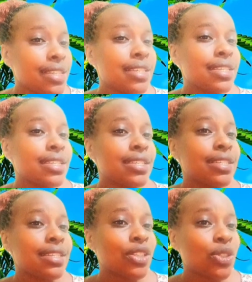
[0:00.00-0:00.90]

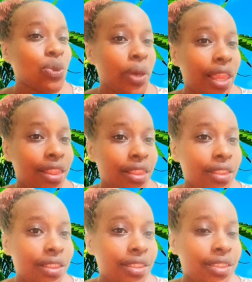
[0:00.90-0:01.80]
soil that
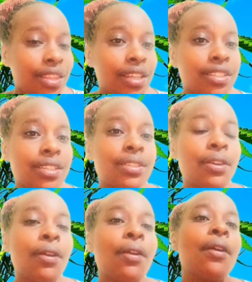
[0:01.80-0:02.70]
is
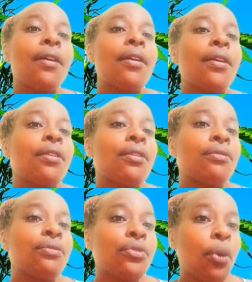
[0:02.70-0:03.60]
from
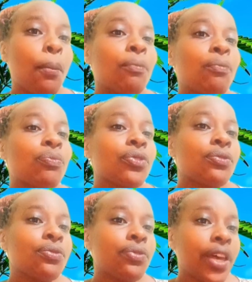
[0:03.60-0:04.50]
first
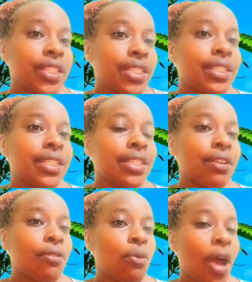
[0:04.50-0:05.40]
1
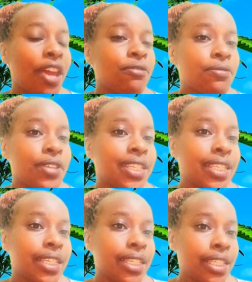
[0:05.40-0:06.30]
feet deep
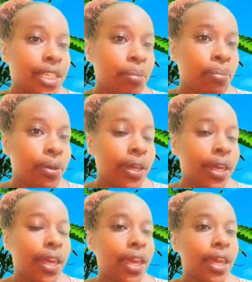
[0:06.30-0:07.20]
and
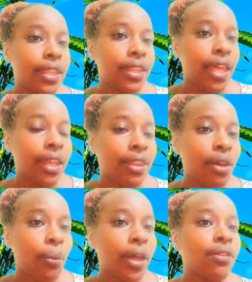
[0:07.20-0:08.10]
another one
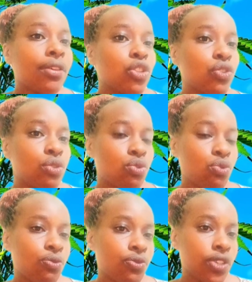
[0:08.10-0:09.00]
2 feet
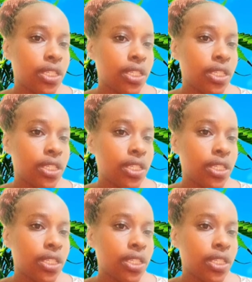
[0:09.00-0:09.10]
deep.